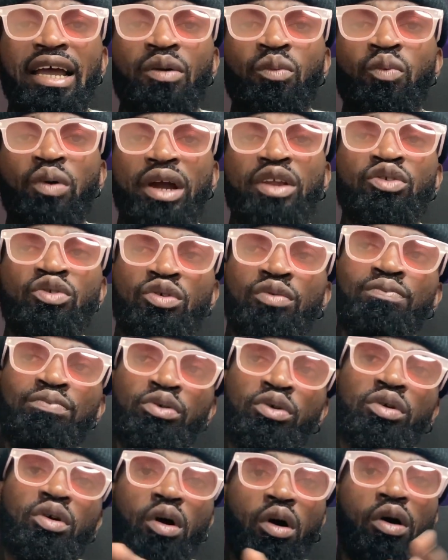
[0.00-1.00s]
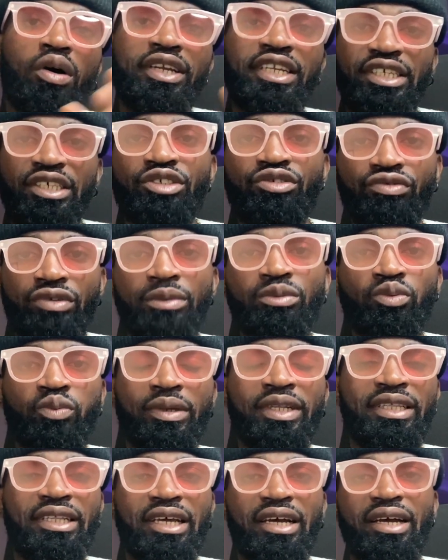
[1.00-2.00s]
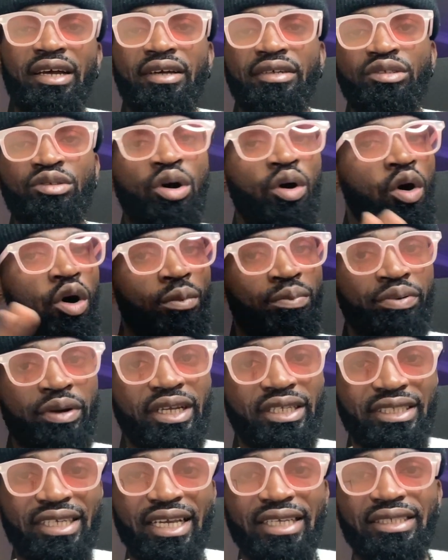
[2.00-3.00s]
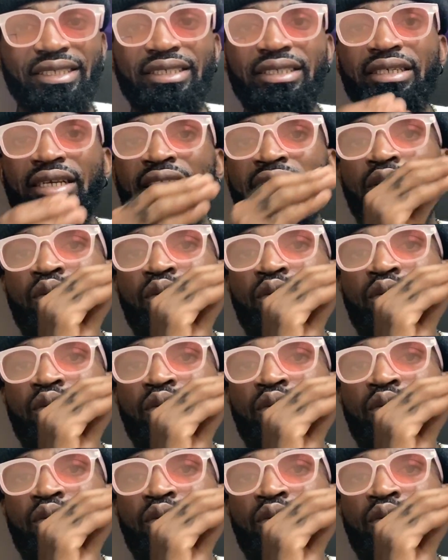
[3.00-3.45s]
When you book all these trips with the tour operators